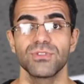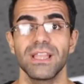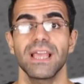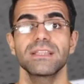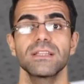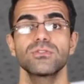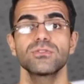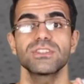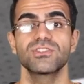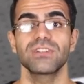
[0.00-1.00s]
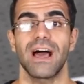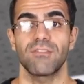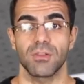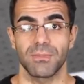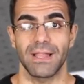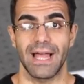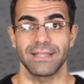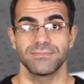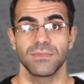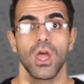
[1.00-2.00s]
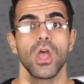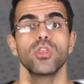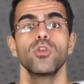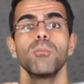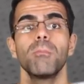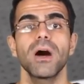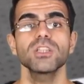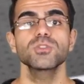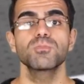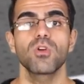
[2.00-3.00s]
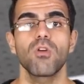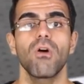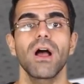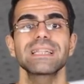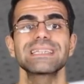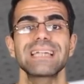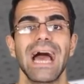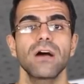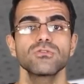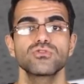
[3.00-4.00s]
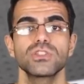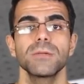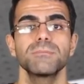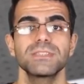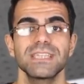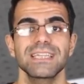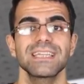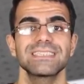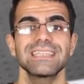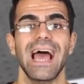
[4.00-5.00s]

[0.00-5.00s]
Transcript: related to the travel plan. You must provide round-trip tickets